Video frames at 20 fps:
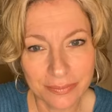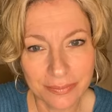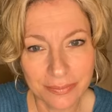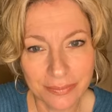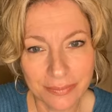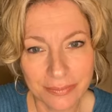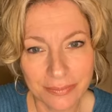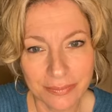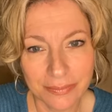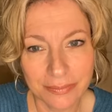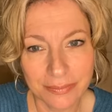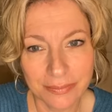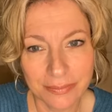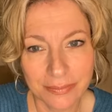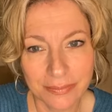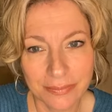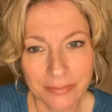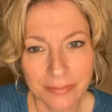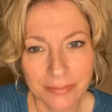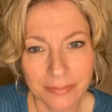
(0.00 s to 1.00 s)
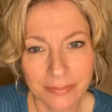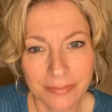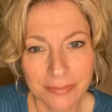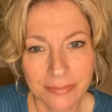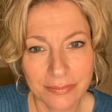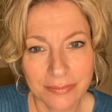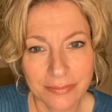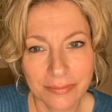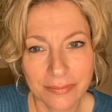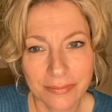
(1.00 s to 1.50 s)

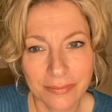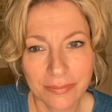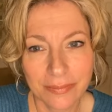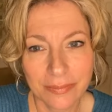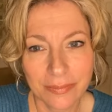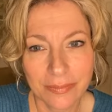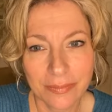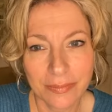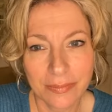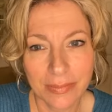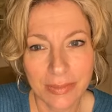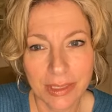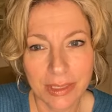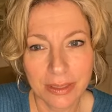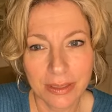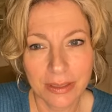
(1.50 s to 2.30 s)
(no one is talking)